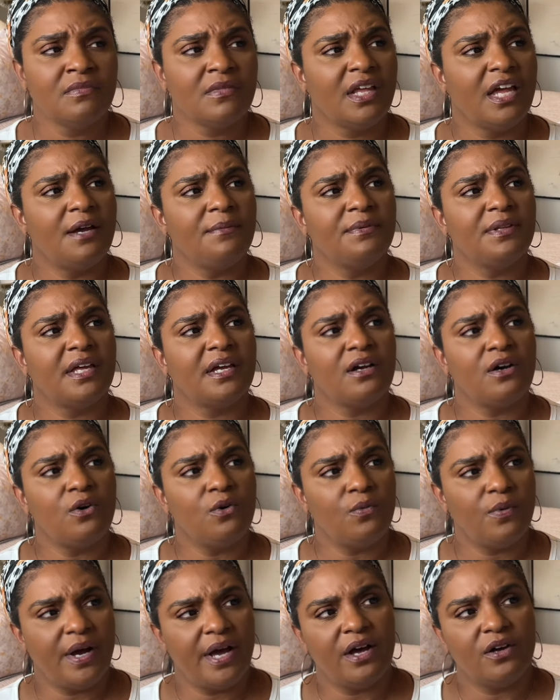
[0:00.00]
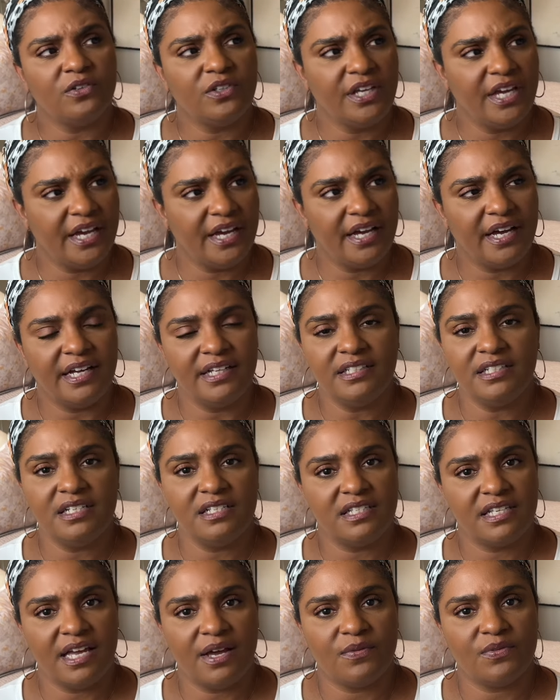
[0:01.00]
I'll be like, oh wow, yeah, I did
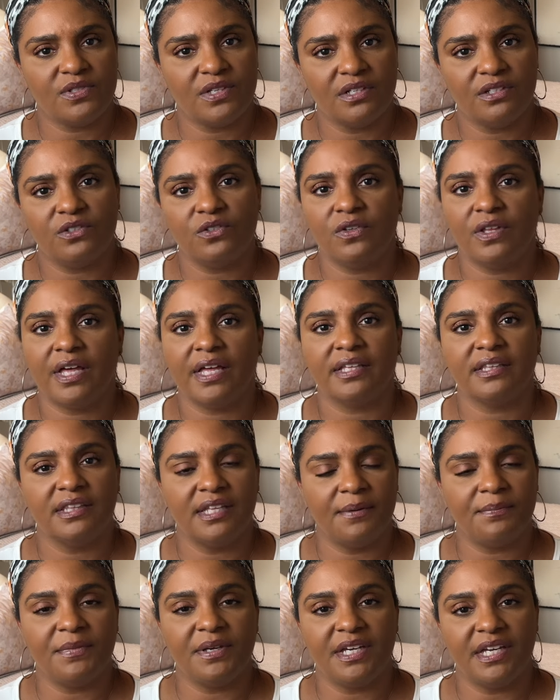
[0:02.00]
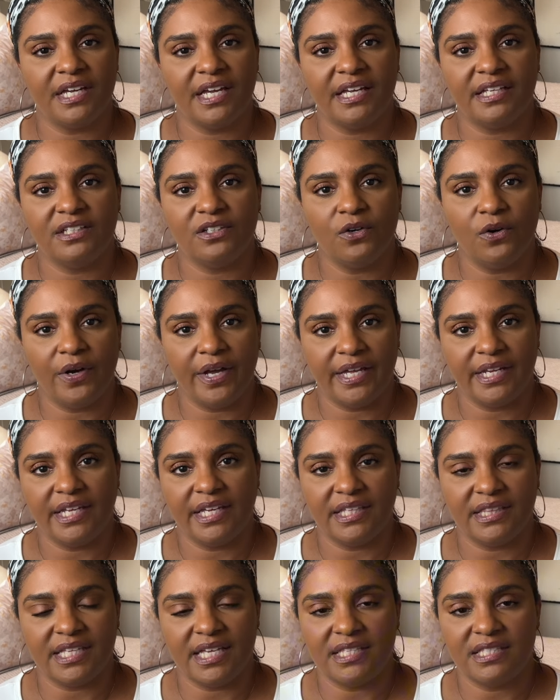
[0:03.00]
say I was gonna do that. Let me go ahead and
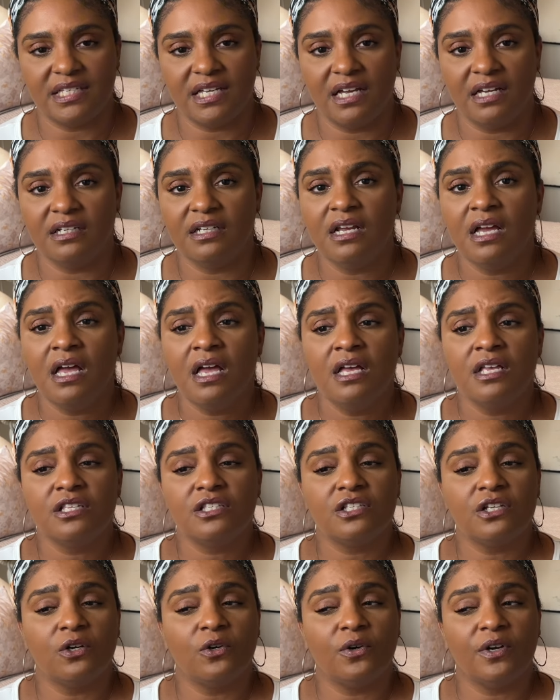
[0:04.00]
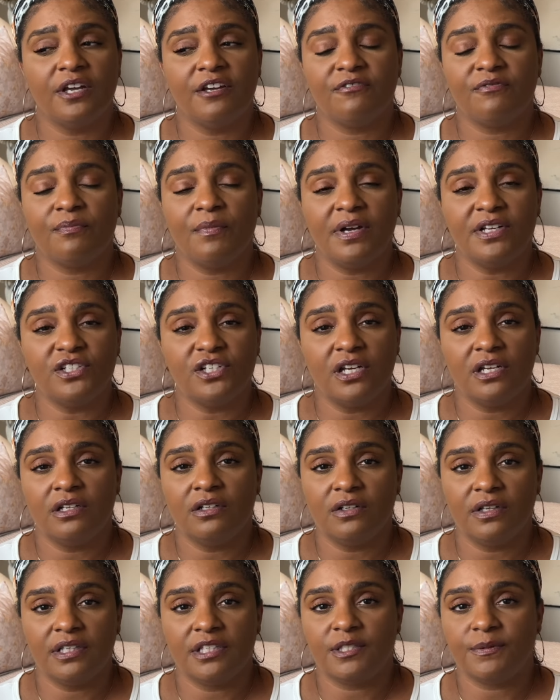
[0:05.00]
get that done. So if my channel
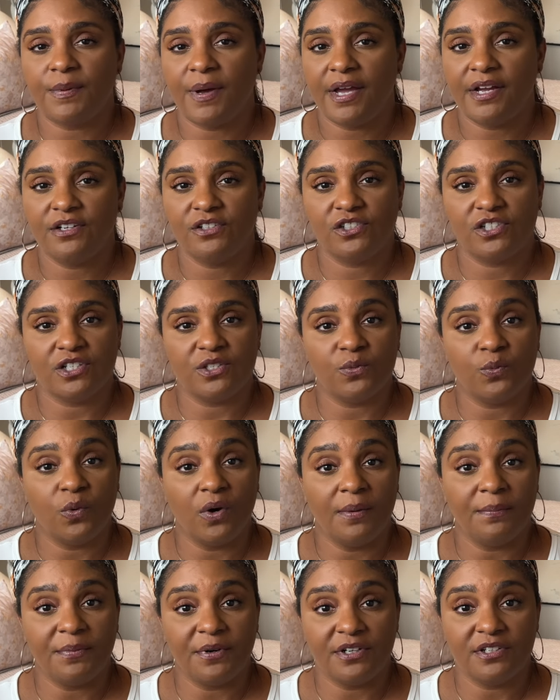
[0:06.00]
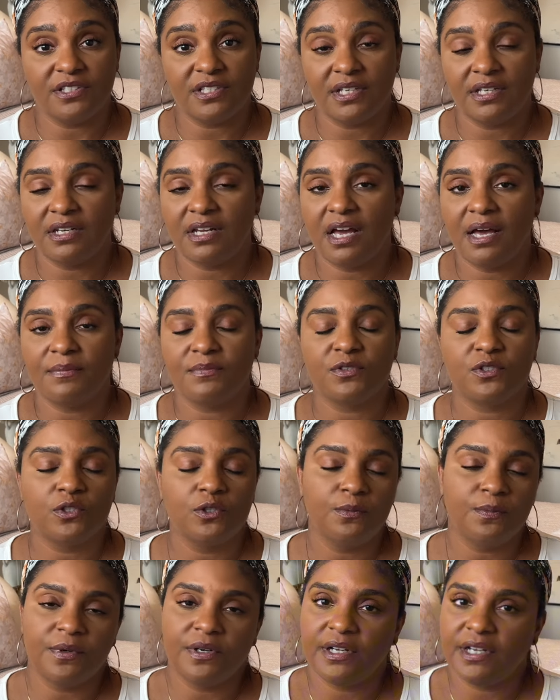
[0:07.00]
inspires just one person, I'm
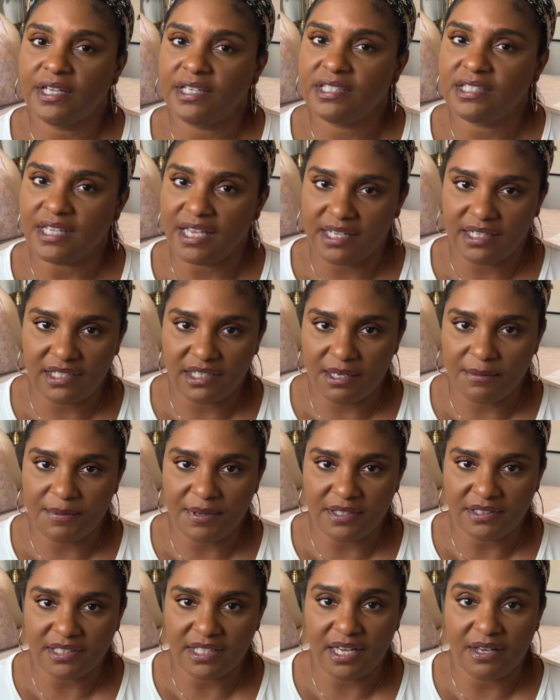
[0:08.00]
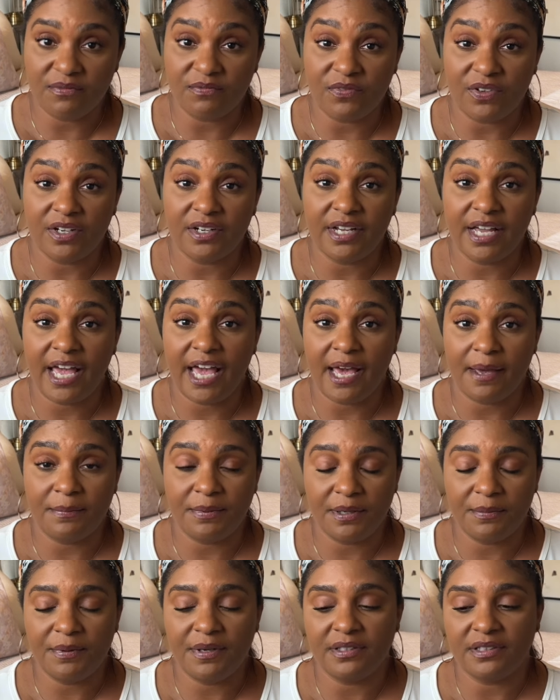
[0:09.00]
super excited about that. I'm very happy
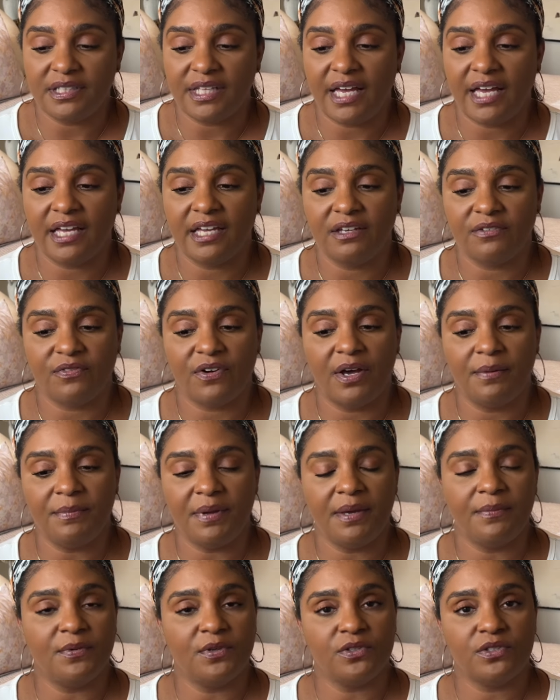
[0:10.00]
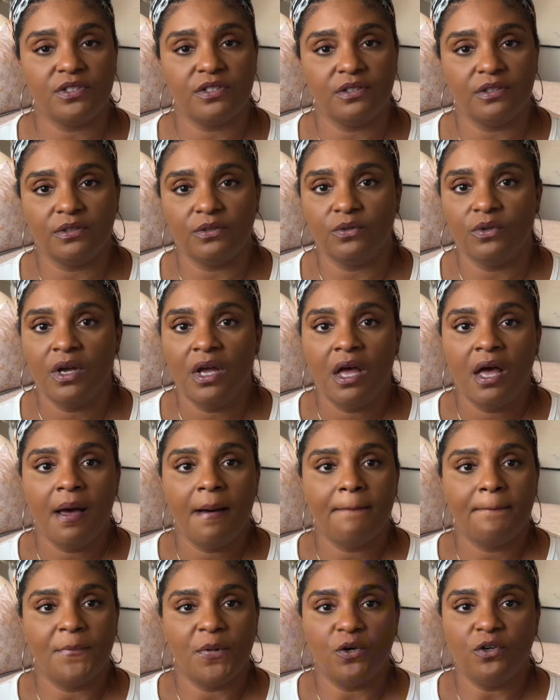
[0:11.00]
about that. If I'm able to
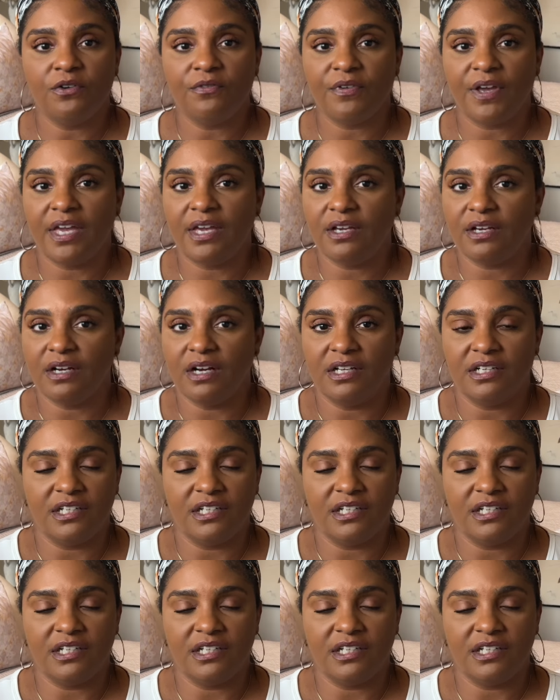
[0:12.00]
motivate